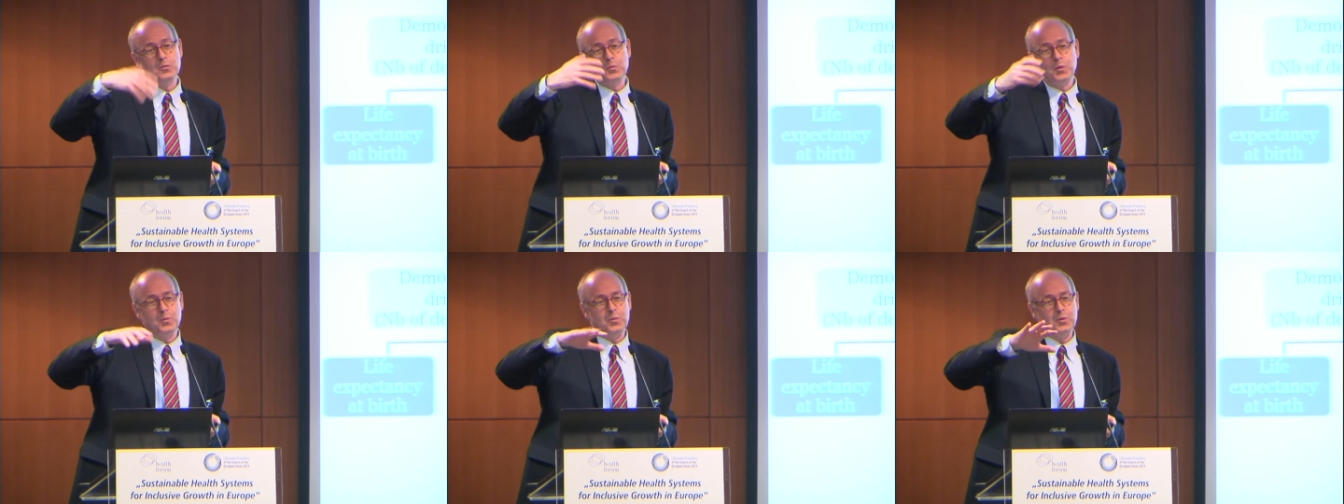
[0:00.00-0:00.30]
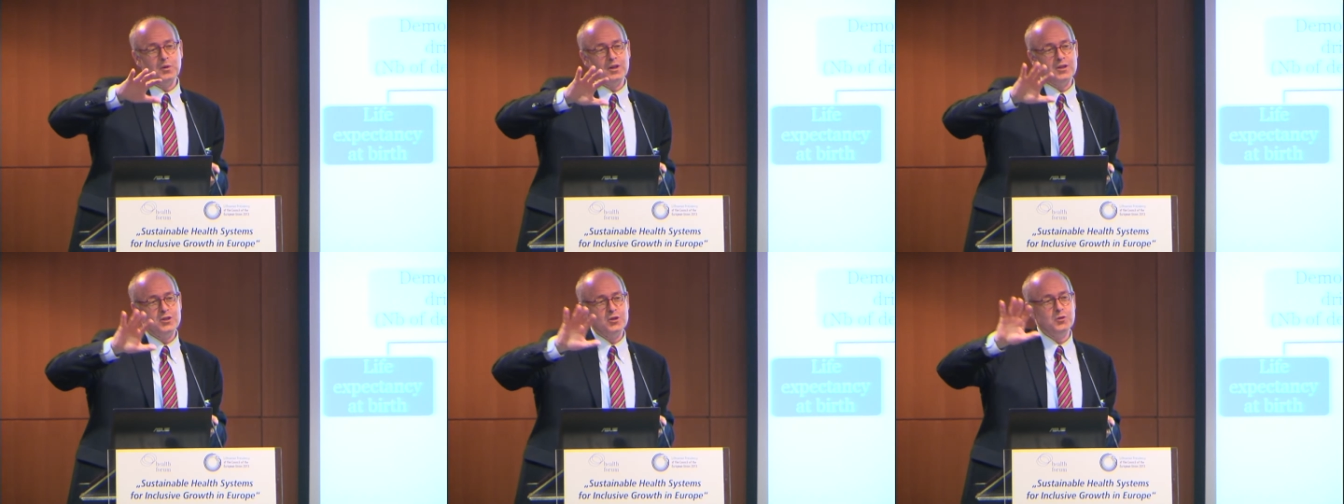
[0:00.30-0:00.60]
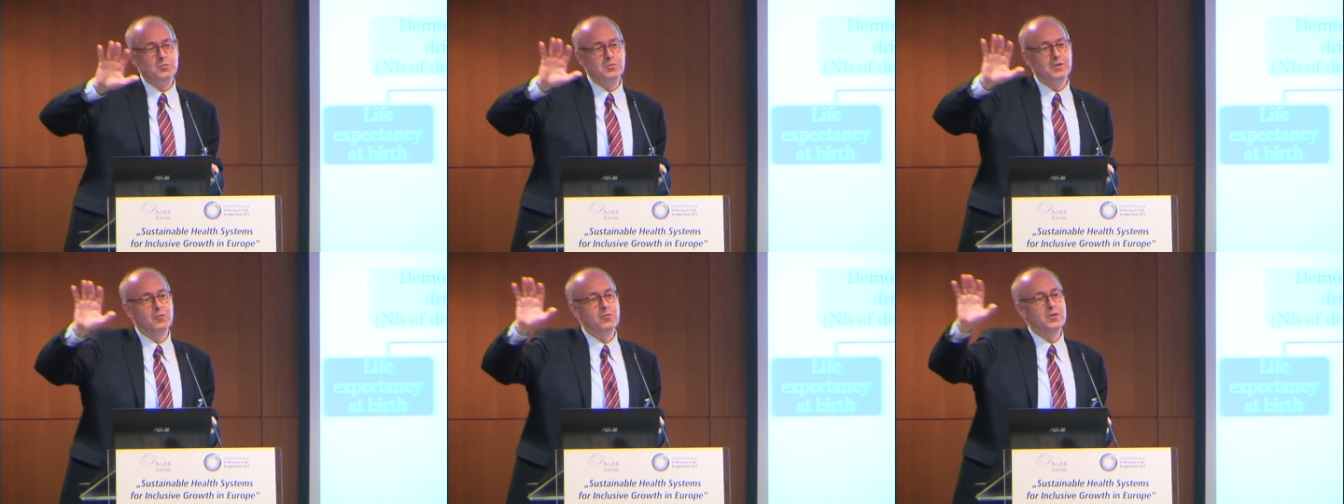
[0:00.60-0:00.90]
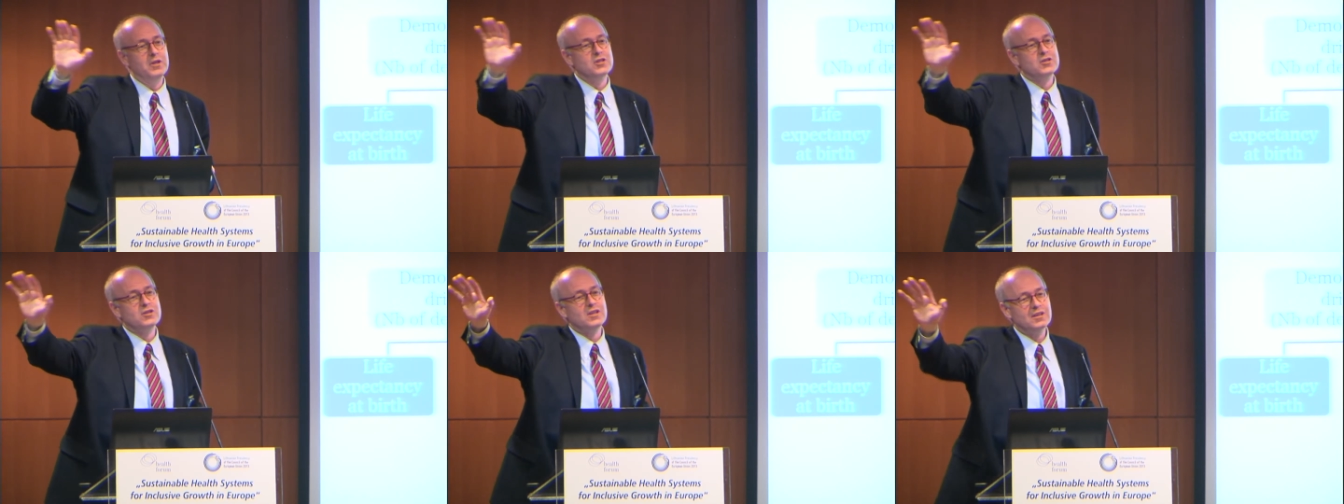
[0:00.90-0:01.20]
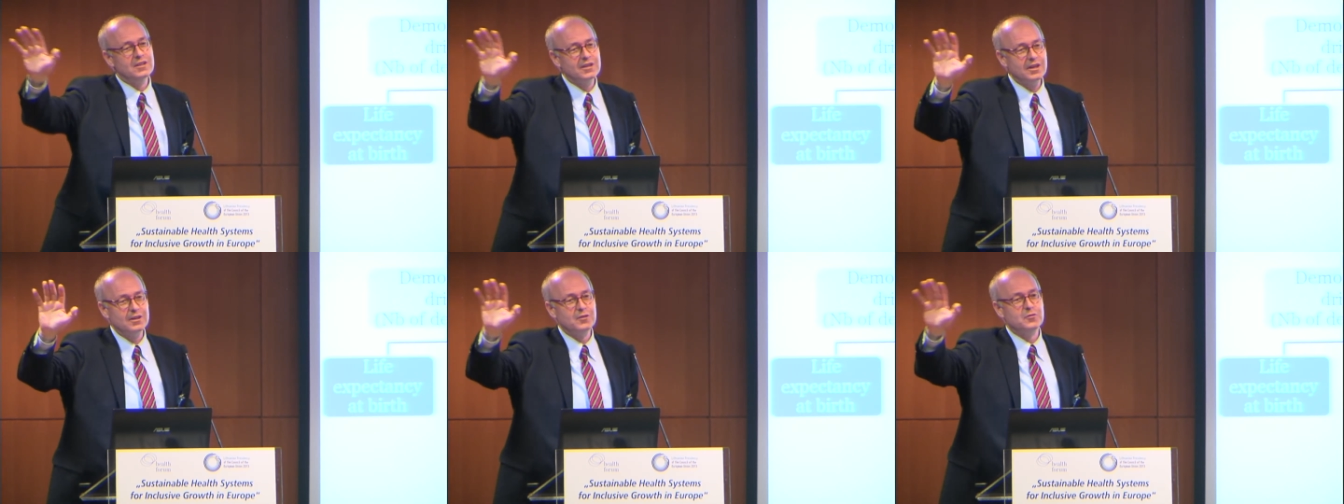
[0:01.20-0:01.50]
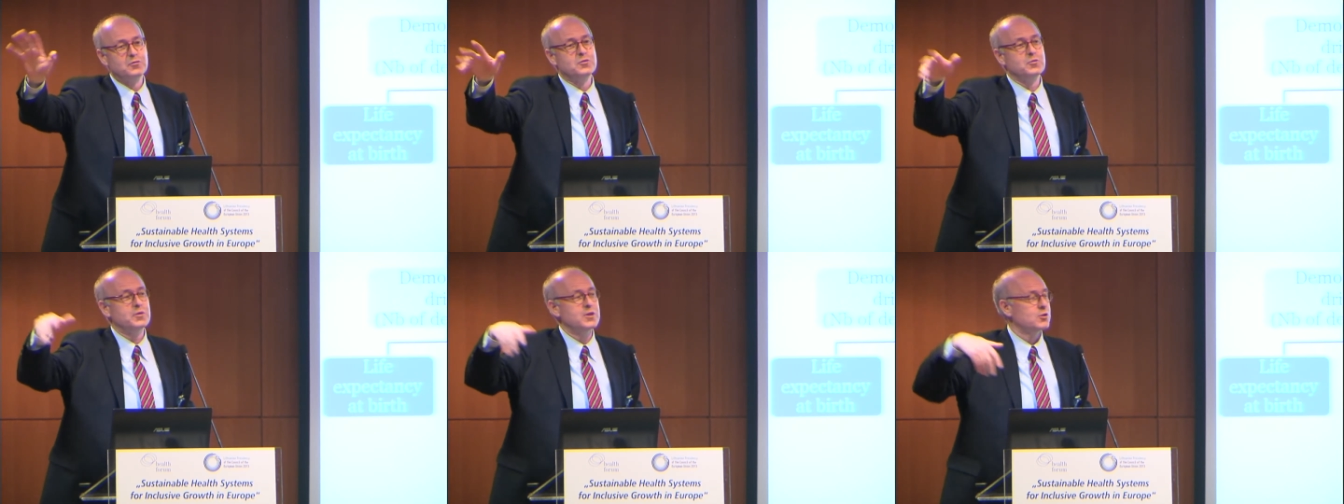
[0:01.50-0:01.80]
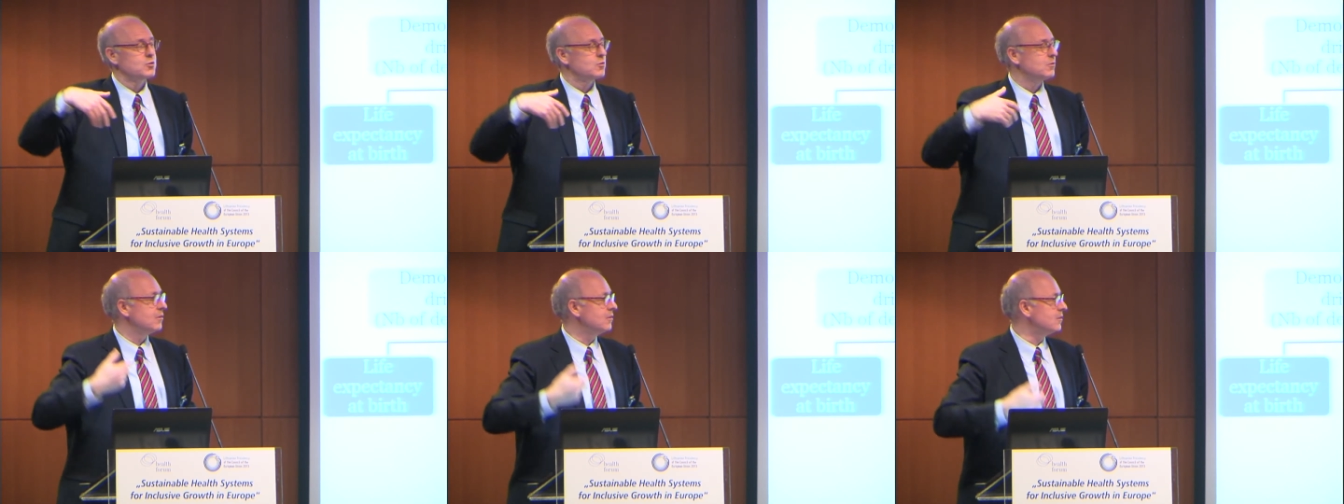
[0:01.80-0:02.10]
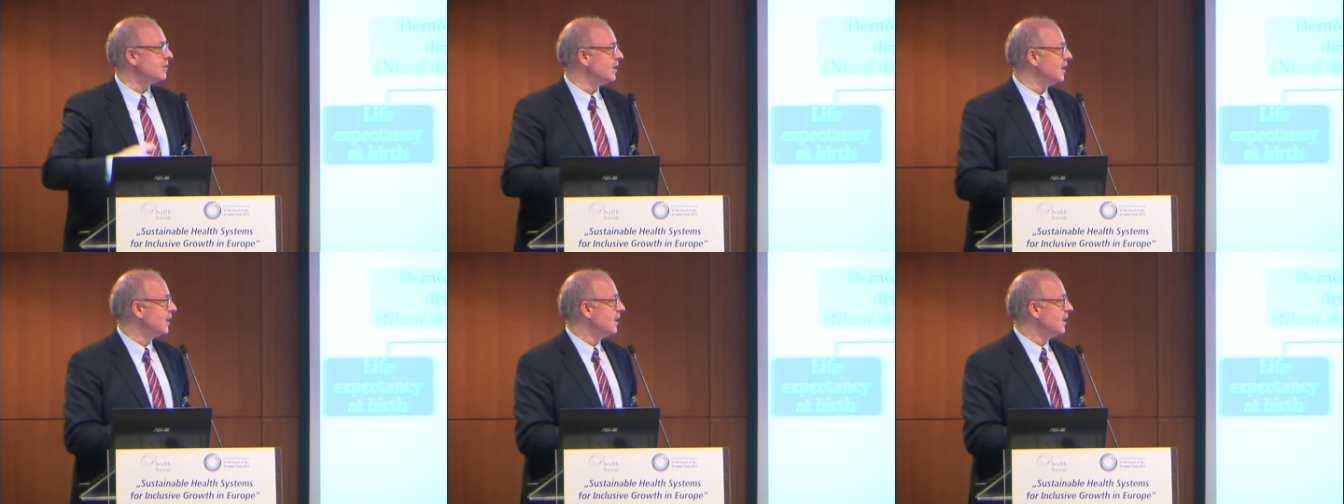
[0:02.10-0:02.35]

population will reach that kind of threshold,